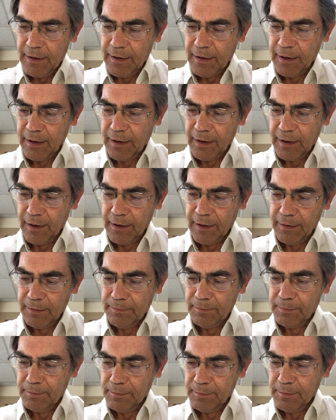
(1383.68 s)

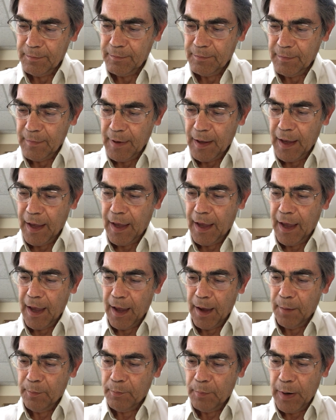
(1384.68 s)
Um,
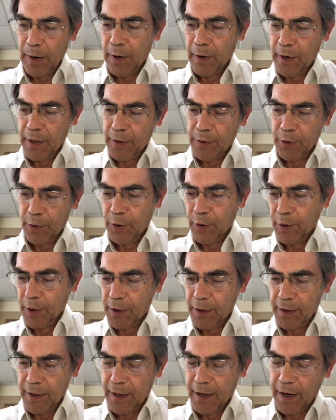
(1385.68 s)
Ahab married her
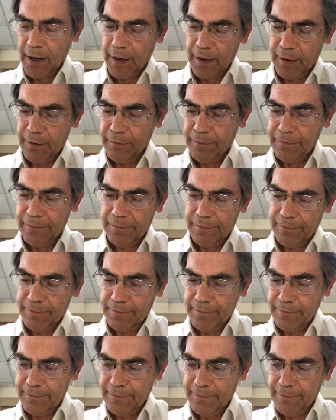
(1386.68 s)
in a kind of
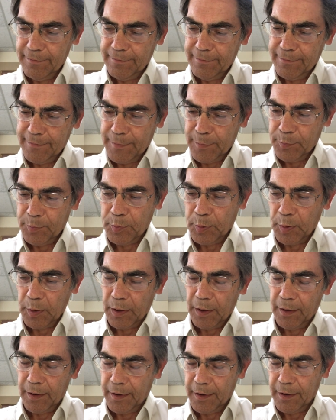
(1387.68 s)

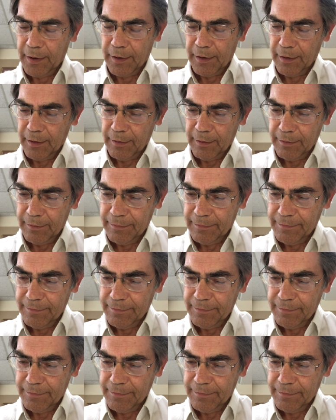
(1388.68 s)
political,